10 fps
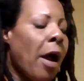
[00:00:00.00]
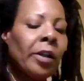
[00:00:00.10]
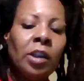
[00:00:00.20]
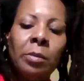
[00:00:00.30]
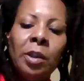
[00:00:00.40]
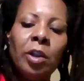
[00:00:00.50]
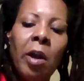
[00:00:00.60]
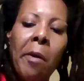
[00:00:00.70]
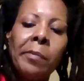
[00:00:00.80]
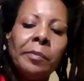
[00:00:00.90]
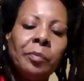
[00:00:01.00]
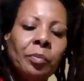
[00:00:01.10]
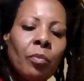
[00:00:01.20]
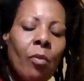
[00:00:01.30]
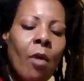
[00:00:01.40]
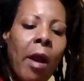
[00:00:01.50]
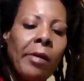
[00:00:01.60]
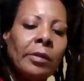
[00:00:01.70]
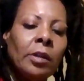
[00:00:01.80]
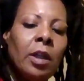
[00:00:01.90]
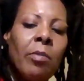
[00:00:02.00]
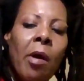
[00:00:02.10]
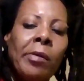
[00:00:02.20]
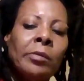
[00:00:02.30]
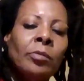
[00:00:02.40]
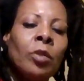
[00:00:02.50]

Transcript: CBT. Libra.